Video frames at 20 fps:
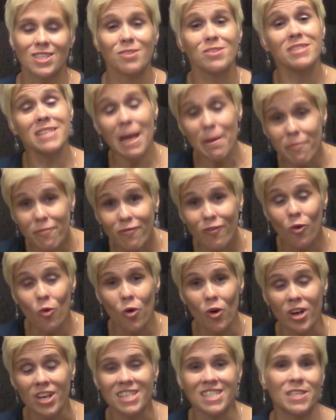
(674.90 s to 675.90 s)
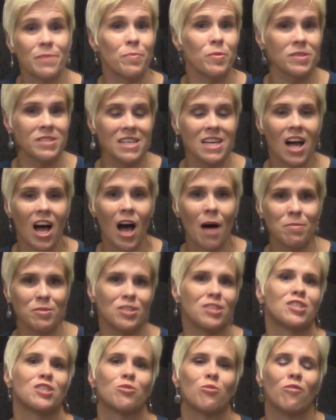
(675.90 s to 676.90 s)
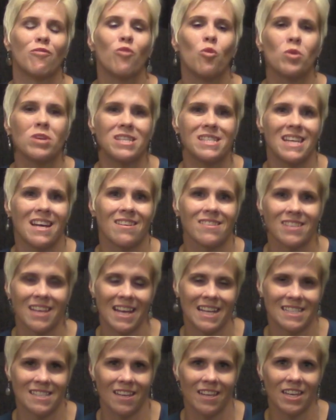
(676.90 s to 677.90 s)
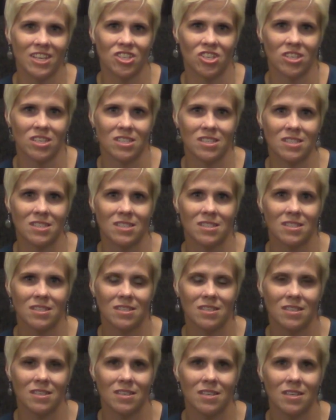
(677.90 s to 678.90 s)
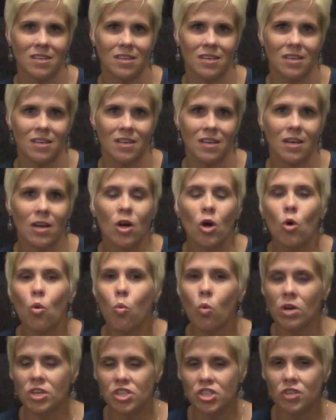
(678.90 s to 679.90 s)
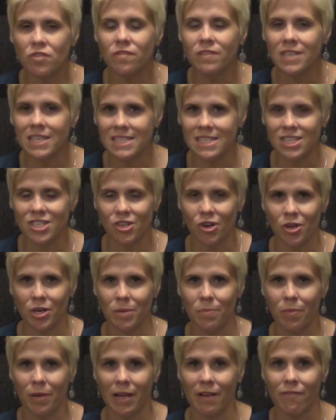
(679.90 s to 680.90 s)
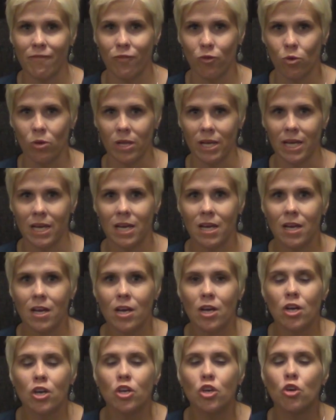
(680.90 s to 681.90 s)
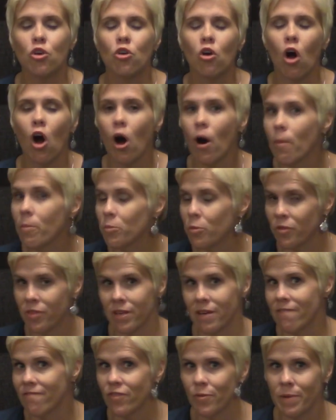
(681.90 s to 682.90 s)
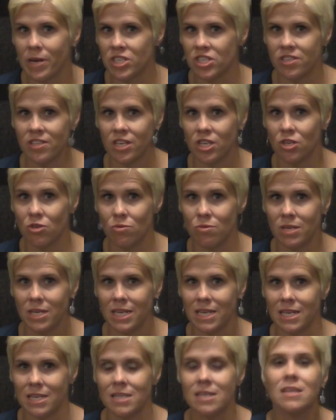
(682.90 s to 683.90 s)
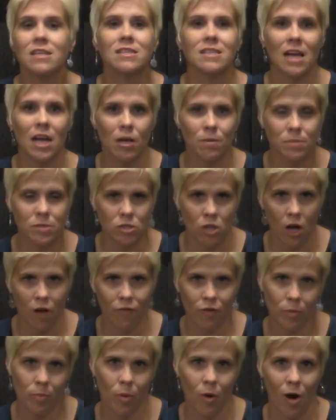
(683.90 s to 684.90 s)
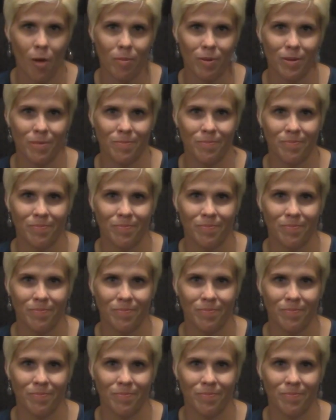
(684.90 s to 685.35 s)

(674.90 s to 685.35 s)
step 4 is to present options to avoid sales cancellations. Once you've listened to her complaint fully, you're armed with the information that you need to help solve her problem.